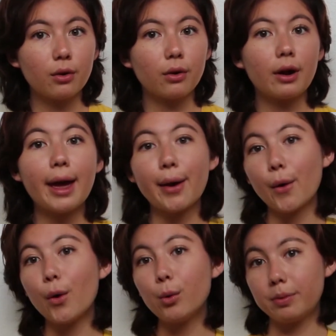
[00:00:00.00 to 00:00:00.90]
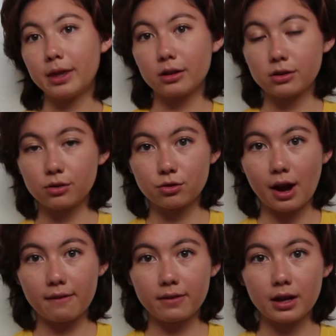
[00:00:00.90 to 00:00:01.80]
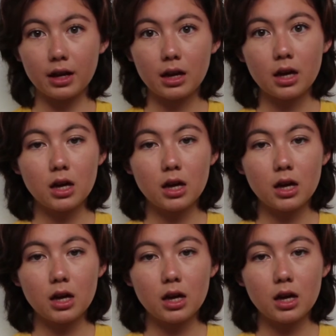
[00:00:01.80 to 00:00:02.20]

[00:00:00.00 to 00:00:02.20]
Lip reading: or I hope there's no traffic,